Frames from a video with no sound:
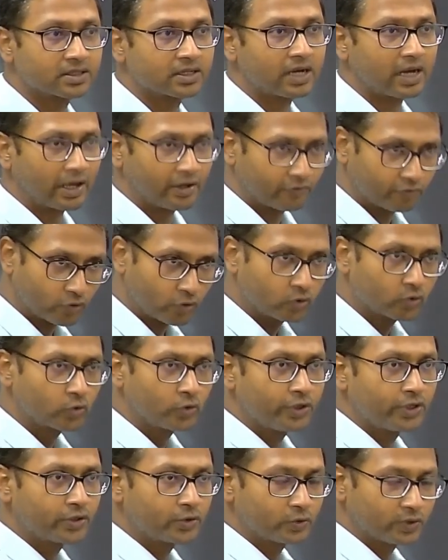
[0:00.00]
I won't go
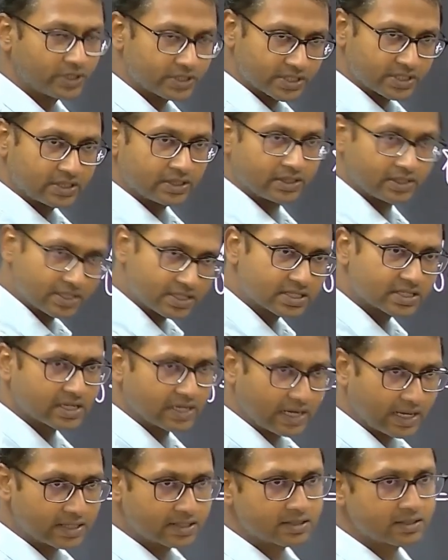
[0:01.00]
into this in this
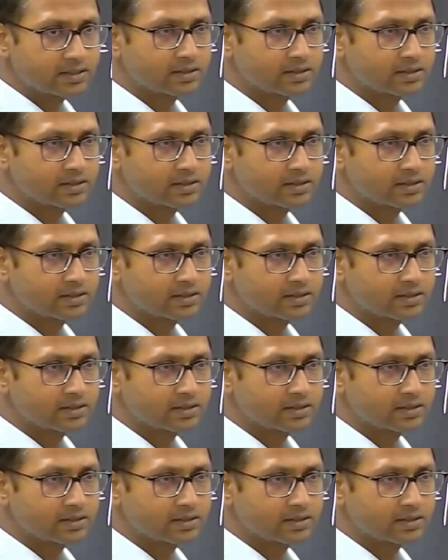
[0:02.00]
class,